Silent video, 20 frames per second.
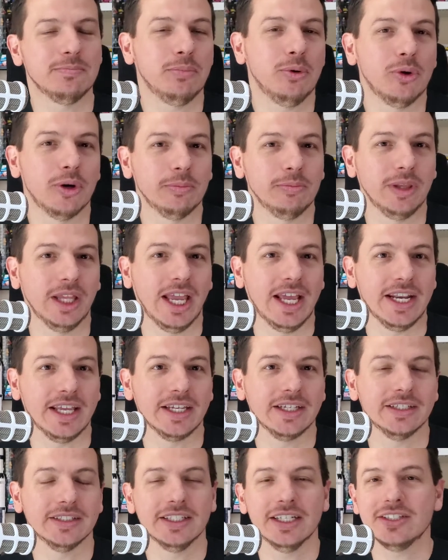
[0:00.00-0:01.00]
poor planning.
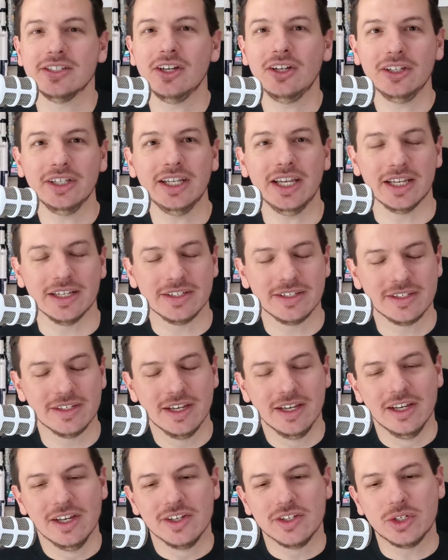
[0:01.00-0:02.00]
That's all it is.
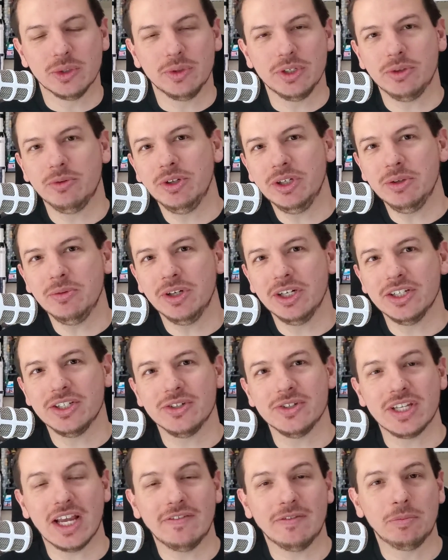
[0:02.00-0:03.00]
So what you really want to do
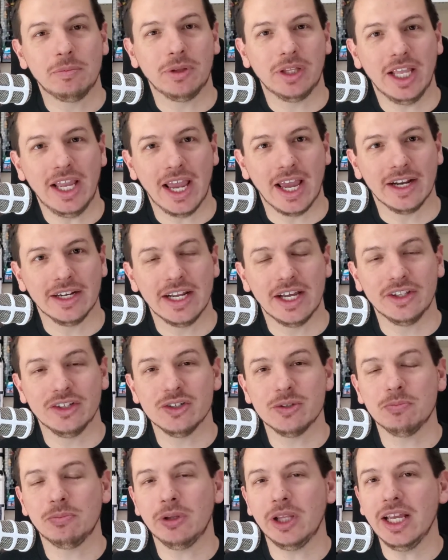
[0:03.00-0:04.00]
is have a plan. Now, there's
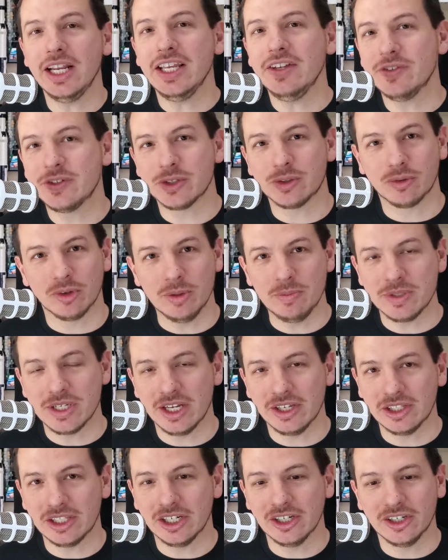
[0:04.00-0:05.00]
plenty of scripts
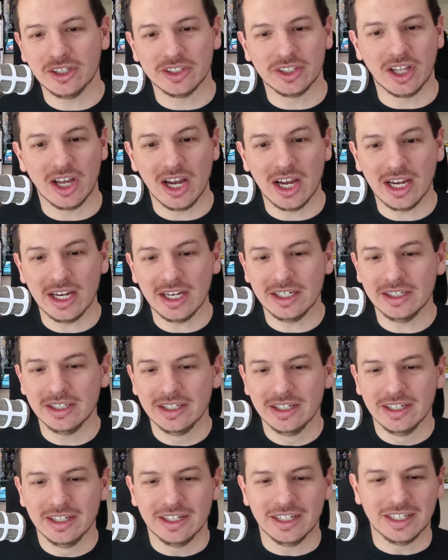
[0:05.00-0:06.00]
out there online.
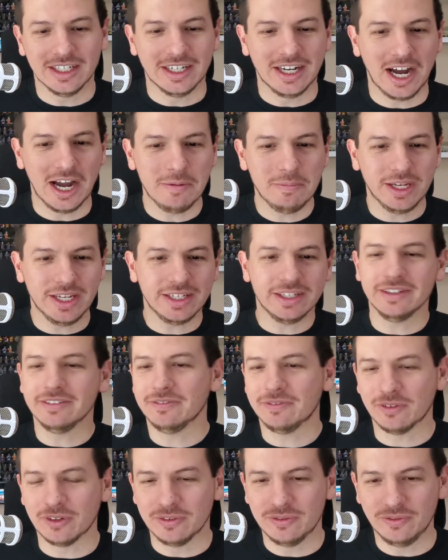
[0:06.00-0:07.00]
I may,
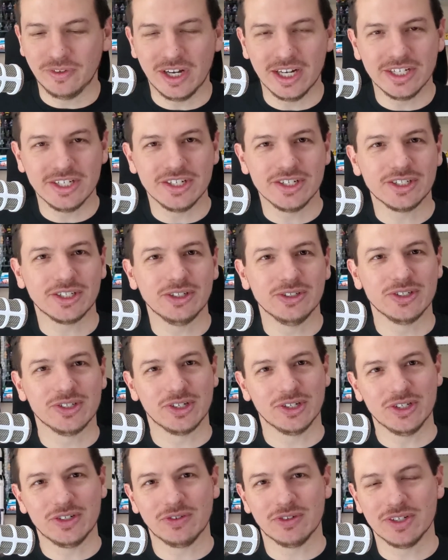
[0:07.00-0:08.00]
for fun, just go
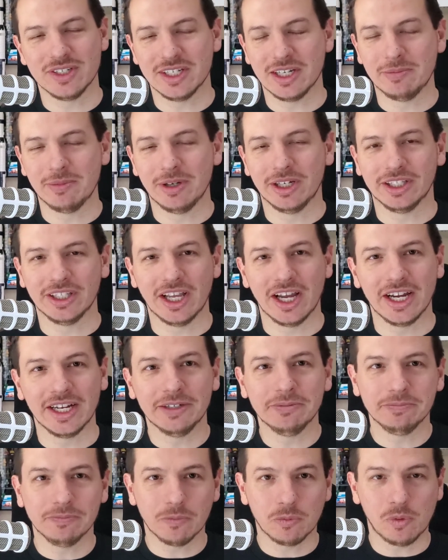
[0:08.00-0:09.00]
search for some
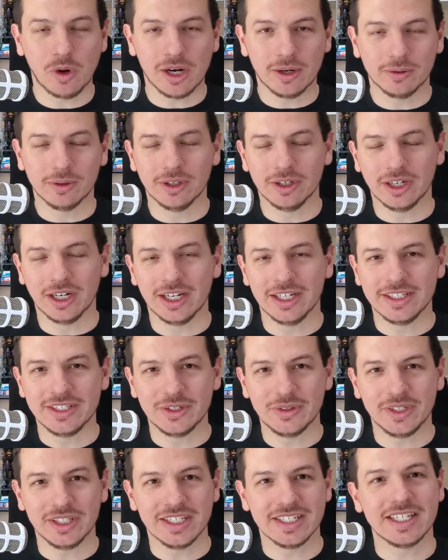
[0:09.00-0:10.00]
online while we're
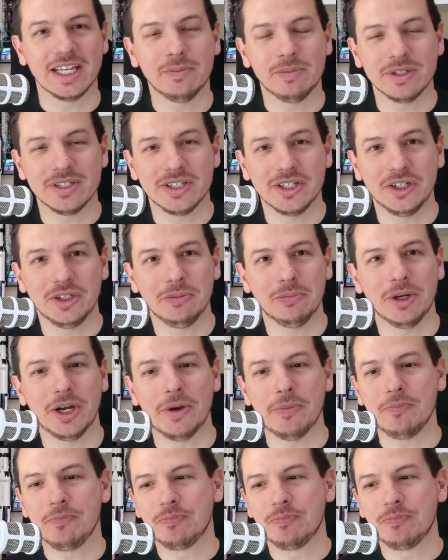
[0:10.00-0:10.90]
doing this episode, but